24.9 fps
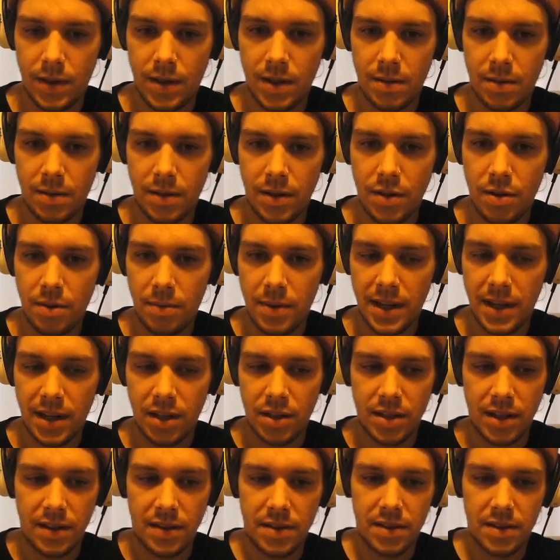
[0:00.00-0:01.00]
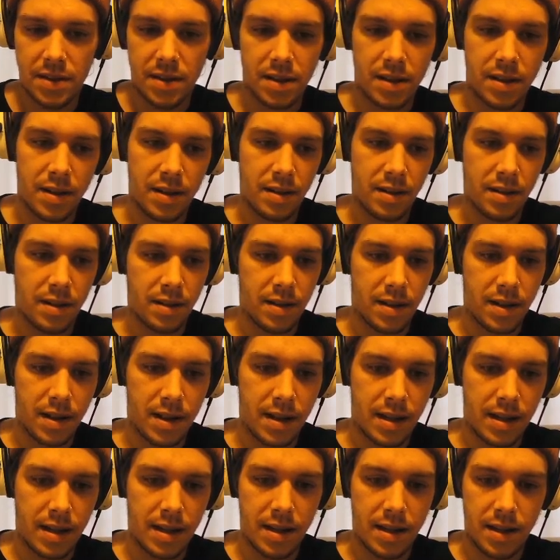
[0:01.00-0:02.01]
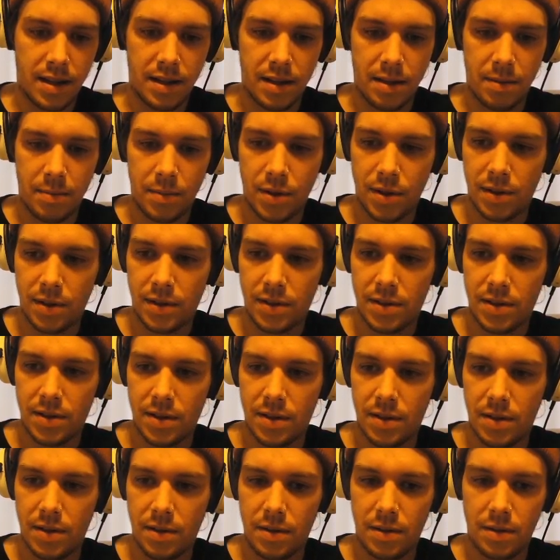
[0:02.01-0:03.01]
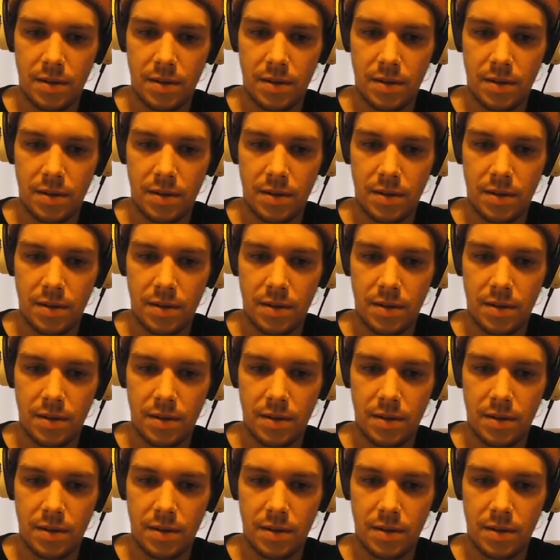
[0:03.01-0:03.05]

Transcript: Okay, now I'm getting Shatter the Sky, and I'm going to